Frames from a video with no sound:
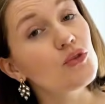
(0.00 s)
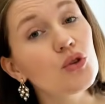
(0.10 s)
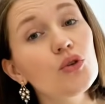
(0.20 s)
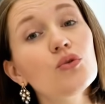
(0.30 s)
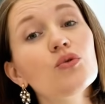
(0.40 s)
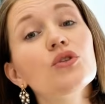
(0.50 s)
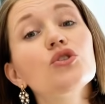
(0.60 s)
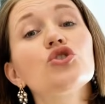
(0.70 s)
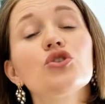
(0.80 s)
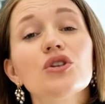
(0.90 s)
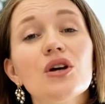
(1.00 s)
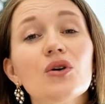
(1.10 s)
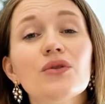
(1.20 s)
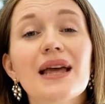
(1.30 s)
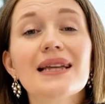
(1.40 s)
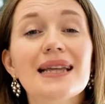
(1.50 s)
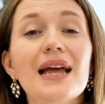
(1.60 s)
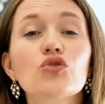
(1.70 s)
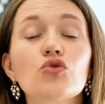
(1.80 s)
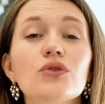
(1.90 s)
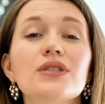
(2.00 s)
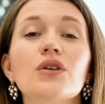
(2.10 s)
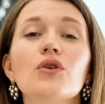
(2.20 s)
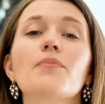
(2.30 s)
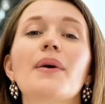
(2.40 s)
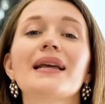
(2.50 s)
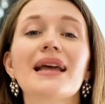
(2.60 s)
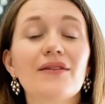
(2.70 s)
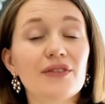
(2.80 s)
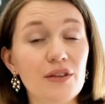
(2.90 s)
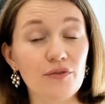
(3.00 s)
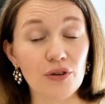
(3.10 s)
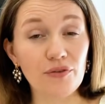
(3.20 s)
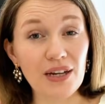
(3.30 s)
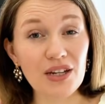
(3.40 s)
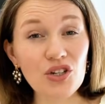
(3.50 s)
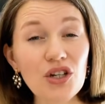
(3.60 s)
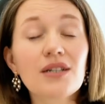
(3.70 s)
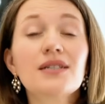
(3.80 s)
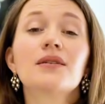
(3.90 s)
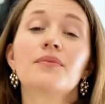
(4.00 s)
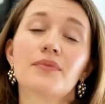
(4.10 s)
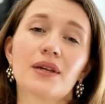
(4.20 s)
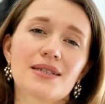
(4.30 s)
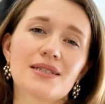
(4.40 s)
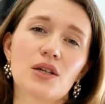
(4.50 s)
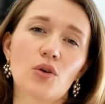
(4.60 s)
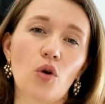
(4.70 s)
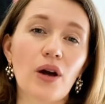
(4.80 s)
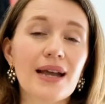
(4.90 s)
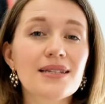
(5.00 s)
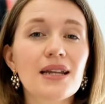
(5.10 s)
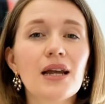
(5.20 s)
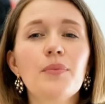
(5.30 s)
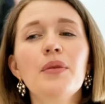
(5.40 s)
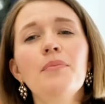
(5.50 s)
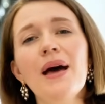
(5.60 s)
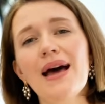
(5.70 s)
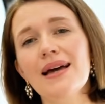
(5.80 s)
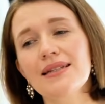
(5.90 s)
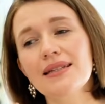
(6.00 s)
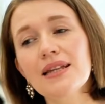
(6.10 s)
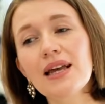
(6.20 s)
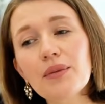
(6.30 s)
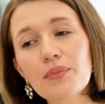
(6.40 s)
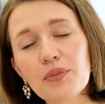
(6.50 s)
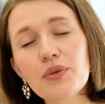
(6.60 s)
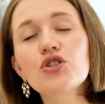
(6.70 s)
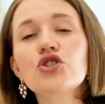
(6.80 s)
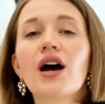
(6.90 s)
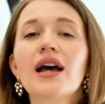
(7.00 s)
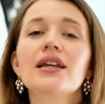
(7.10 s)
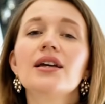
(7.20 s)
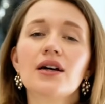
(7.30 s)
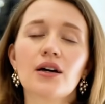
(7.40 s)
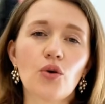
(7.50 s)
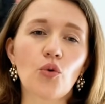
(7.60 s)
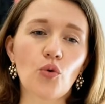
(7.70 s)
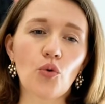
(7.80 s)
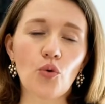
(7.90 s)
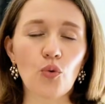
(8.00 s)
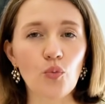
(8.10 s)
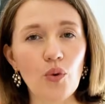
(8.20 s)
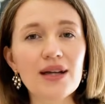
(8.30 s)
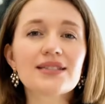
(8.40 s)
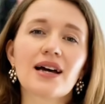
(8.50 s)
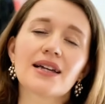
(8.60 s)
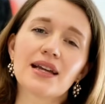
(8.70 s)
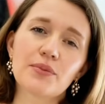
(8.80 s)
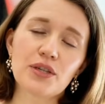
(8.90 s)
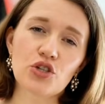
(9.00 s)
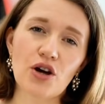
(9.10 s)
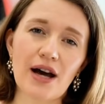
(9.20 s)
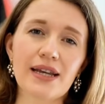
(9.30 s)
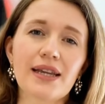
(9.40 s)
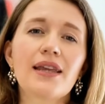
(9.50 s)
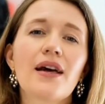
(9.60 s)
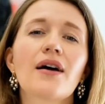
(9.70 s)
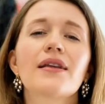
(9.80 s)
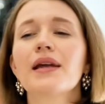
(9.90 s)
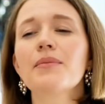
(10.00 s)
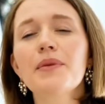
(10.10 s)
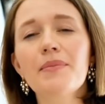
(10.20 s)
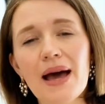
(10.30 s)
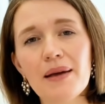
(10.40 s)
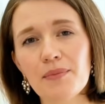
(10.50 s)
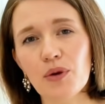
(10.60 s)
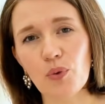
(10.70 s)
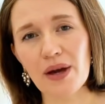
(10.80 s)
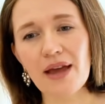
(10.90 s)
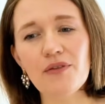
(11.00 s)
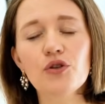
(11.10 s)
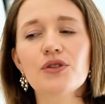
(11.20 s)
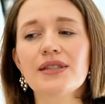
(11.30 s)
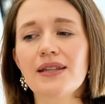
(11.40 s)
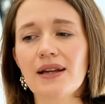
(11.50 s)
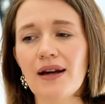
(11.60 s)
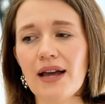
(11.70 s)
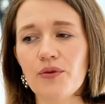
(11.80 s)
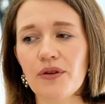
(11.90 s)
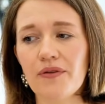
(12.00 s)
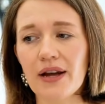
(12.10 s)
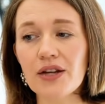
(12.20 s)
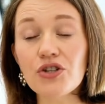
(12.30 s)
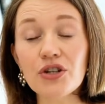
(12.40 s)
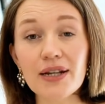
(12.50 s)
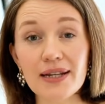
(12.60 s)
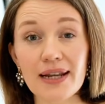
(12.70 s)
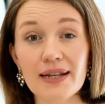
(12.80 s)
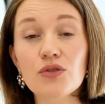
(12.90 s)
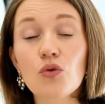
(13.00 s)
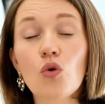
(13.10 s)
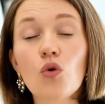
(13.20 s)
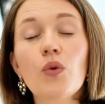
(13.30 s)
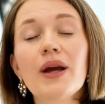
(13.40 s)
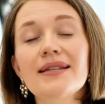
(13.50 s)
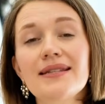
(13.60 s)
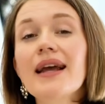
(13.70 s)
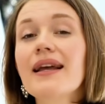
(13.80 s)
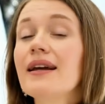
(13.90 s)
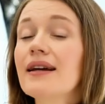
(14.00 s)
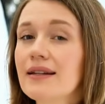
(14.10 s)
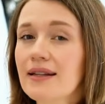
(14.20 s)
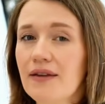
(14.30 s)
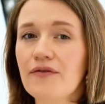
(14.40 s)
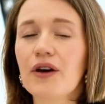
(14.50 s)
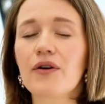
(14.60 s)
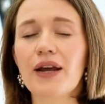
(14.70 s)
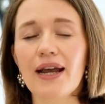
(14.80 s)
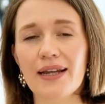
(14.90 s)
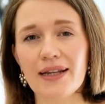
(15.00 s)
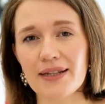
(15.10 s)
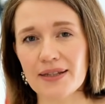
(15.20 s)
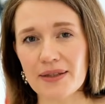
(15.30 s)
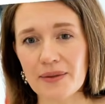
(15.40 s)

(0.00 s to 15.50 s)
Two, you should know that natural silk might have different finishes. Silk organza can be matte, it can be a bit shinier, or one side can be shiny, the other can be matte. But whenever you see the light reflection, it's always delicate and very elegant.